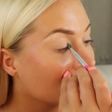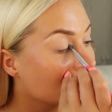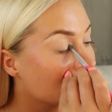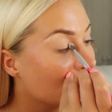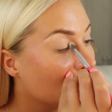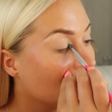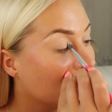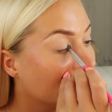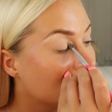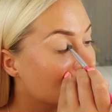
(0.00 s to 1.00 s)
So
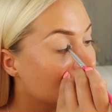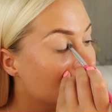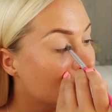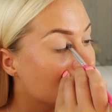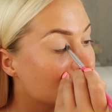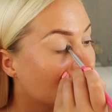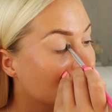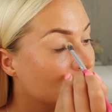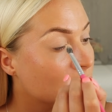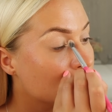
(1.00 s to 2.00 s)
when you're doing this, what
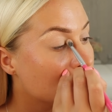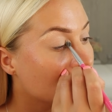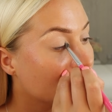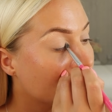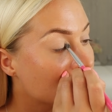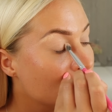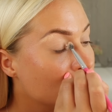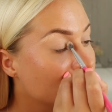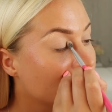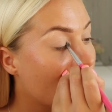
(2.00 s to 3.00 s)
you need to do is
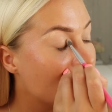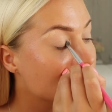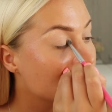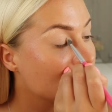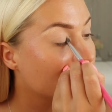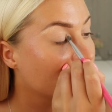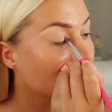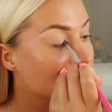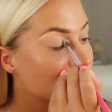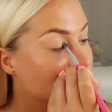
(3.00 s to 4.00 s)
rest the
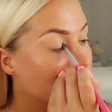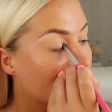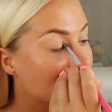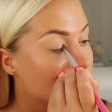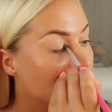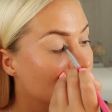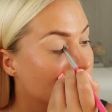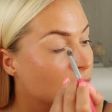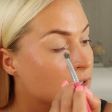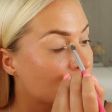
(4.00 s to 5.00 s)
brush right
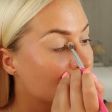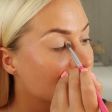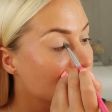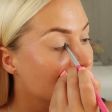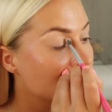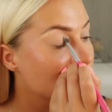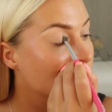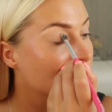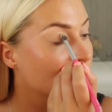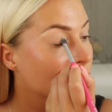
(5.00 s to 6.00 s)
over the tear duct,
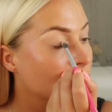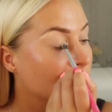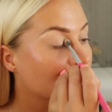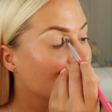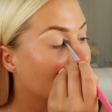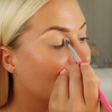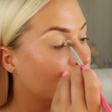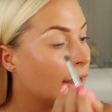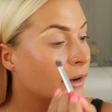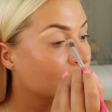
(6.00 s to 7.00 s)

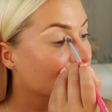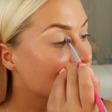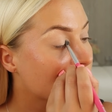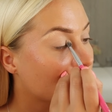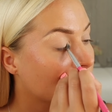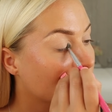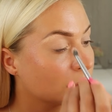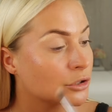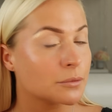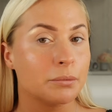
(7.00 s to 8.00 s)
and then you'll see
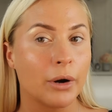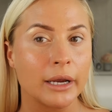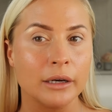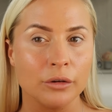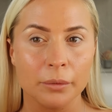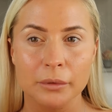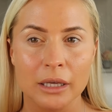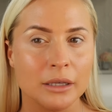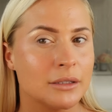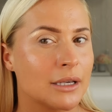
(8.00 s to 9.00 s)
it'll just brighten up
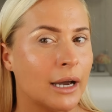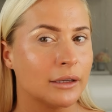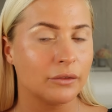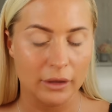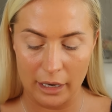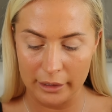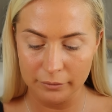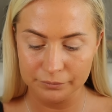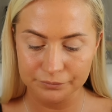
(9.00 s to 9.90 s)
the inside of the eye.